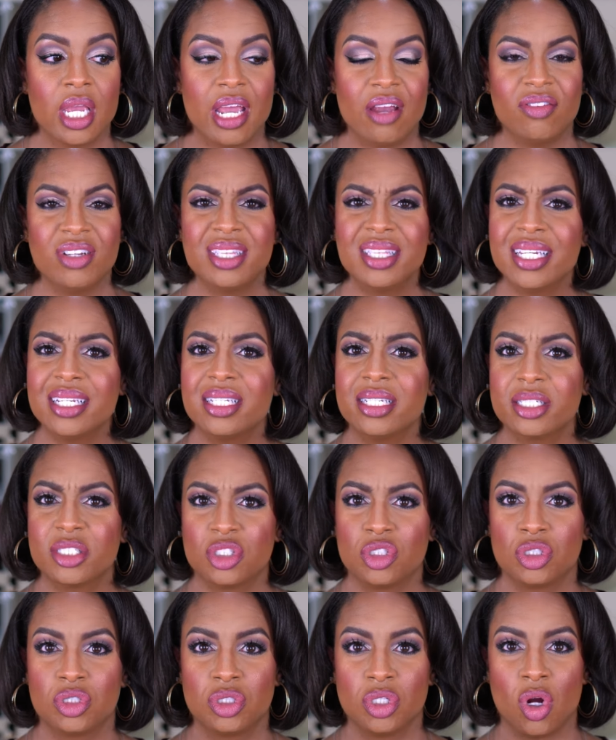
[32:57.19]
Everything looks
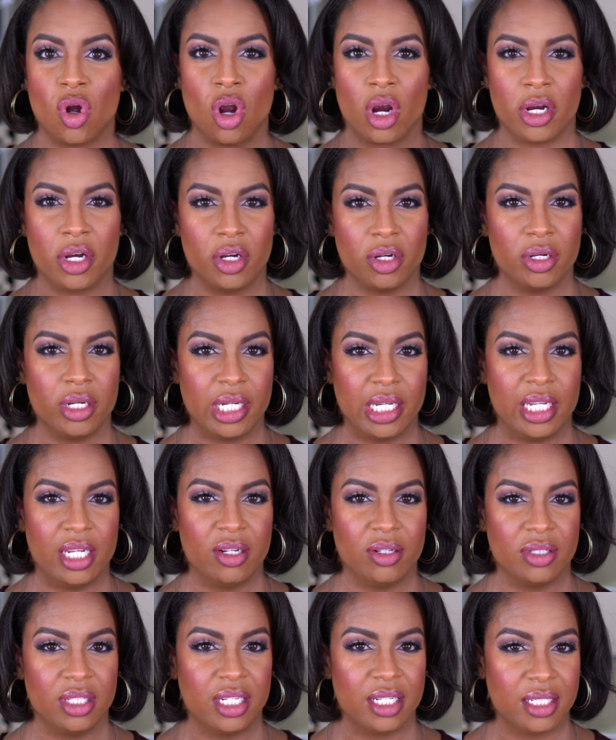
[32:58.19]
darker in
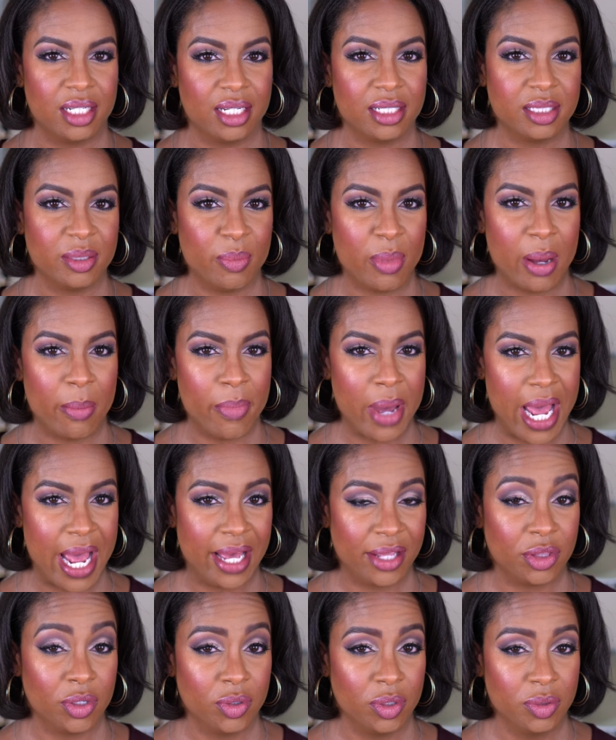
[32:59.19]
here than it does in my
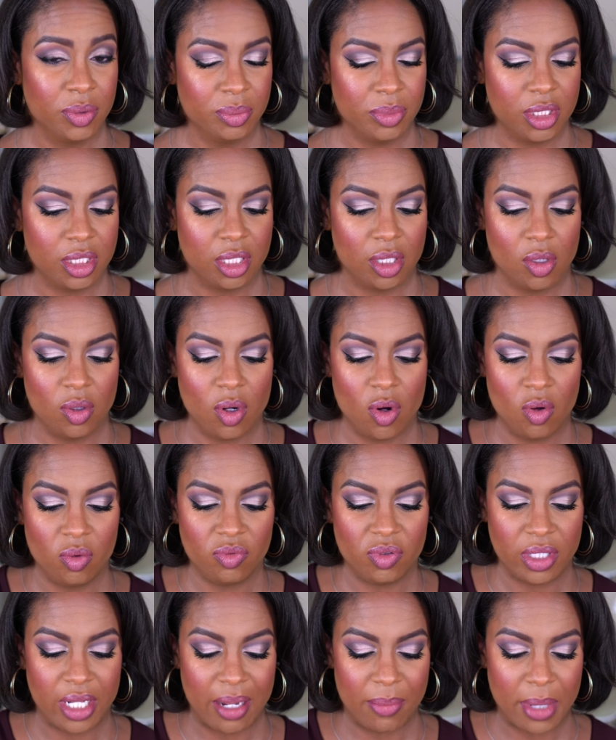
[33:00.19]
bathroom, so
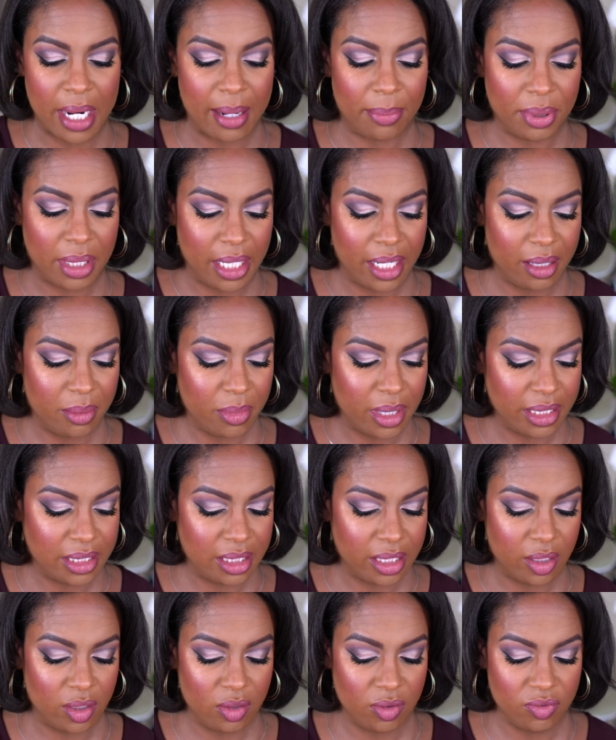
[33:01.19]
hopefully I'm not playing
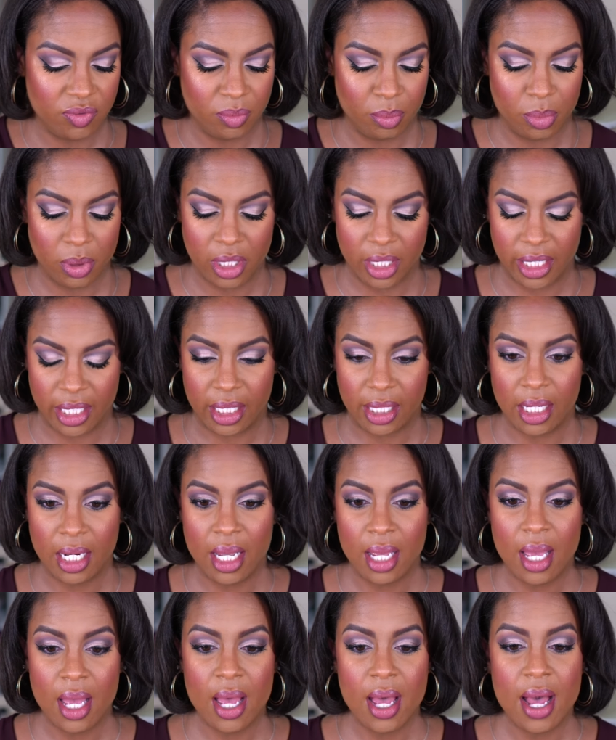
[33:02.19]
myself, but
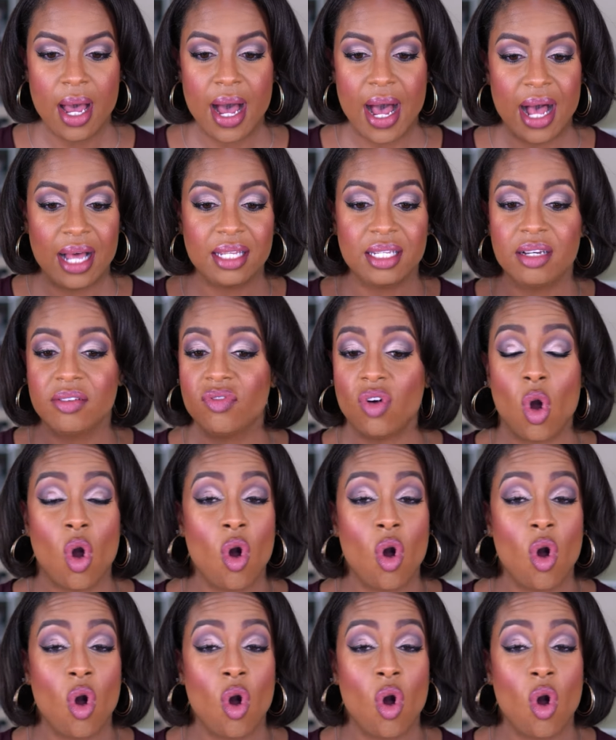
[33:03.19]
I love